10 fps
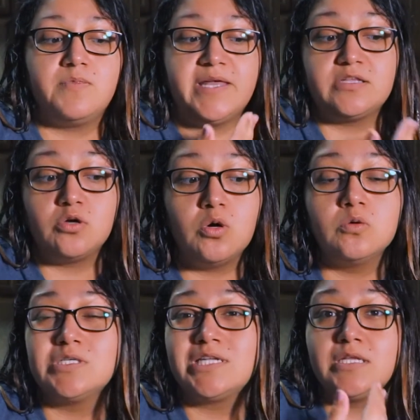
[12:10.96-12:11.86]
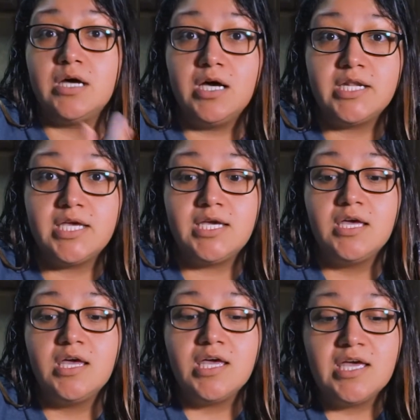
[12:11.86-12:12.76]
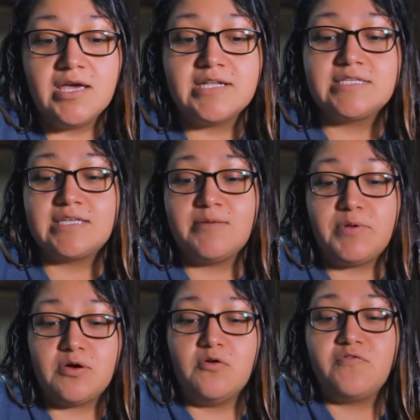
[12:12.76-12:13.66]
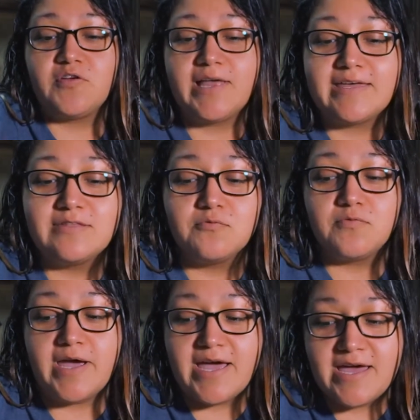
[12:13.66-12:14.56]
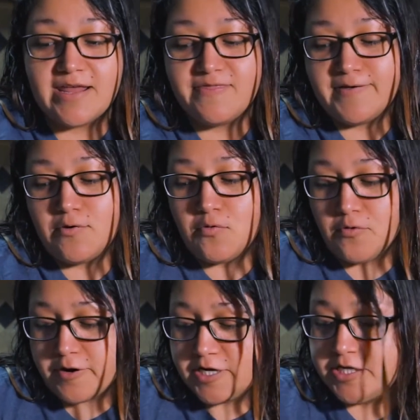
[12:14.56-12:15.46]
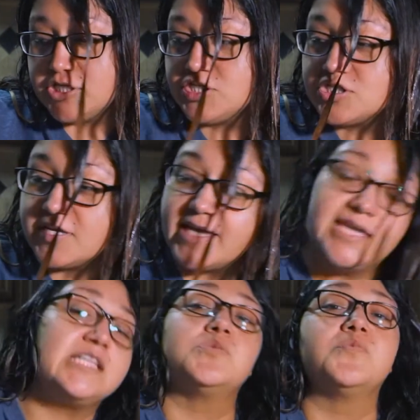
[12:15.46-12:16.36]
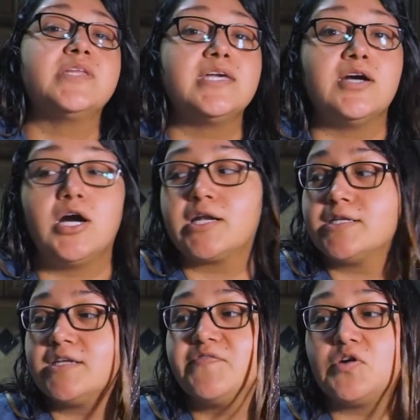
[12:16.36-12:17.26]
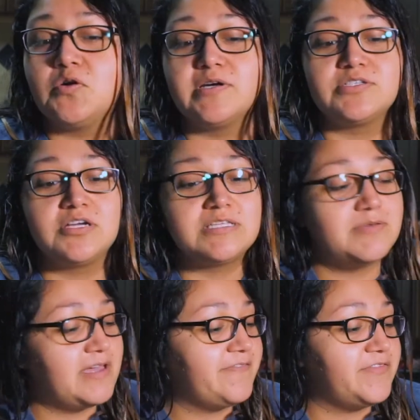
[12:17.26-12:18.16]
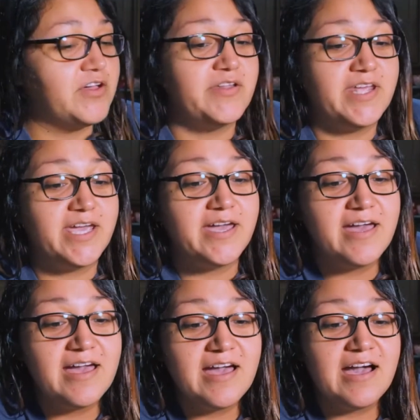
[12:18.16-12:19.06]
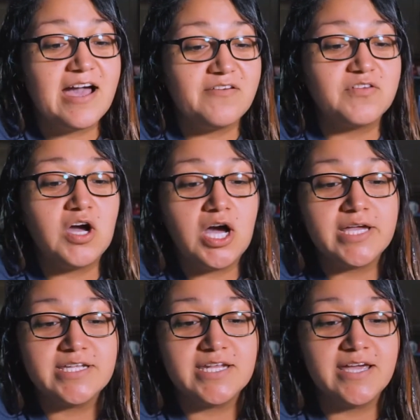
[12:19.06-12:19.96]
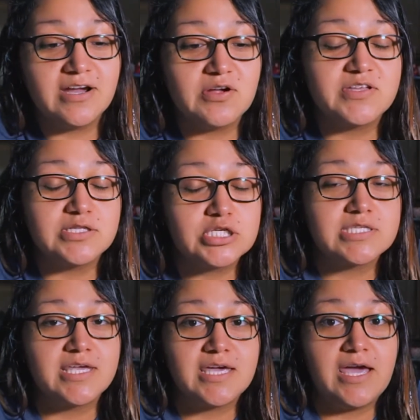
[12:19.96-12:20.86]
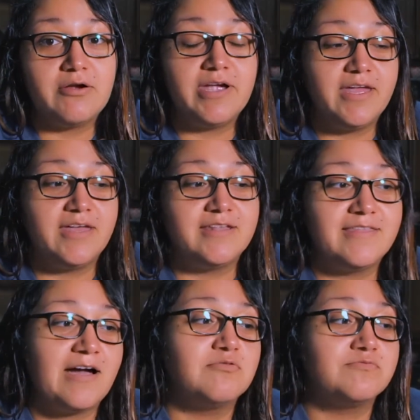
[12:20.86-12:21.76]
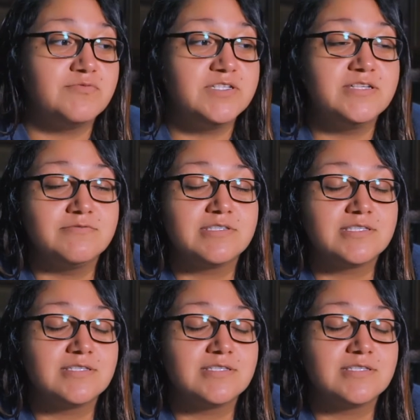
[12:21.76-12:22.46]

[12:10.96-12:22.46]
like the golden and the honey, and skipping over like the red and the orange. Like it's really hard and difficult, and trust me, I've done it. I've gotten hair that looks like carrot, and that really was